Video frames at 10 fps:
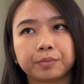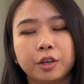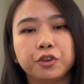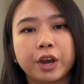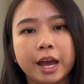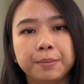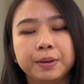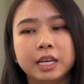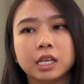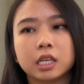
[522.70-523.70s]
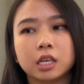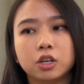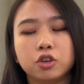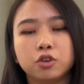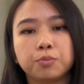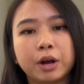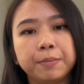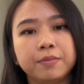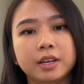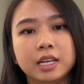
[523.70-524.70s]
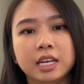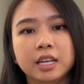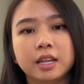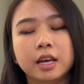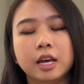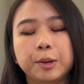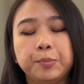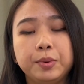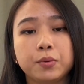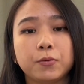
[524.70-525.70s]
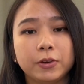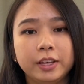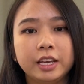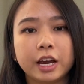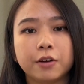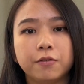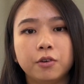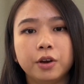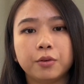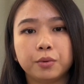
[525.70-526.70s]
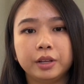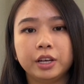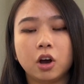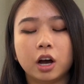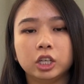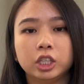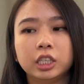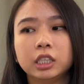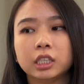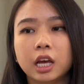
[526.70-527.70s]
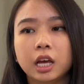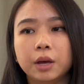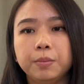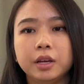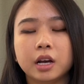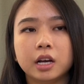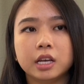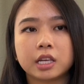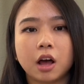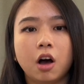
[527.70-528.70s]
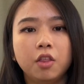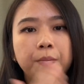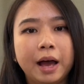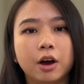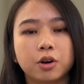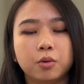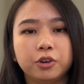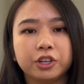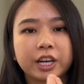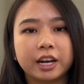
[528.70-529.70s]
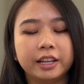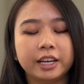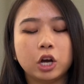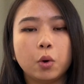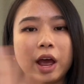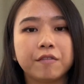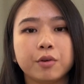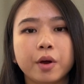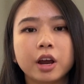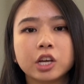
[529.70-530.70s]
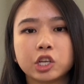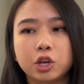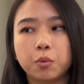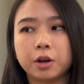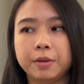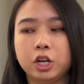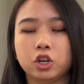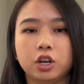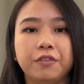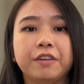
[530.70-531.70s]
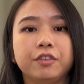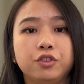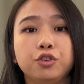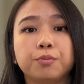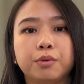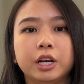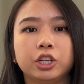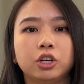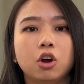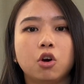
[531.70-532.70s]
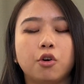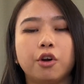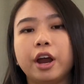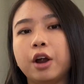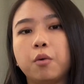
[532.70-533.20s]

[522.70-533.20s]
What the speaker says: use your handpiece to prep the teeth, be really careful and really cautious, because all the powder will just kind of like go everywhere. So you want to make sure if you have a toothbrush or air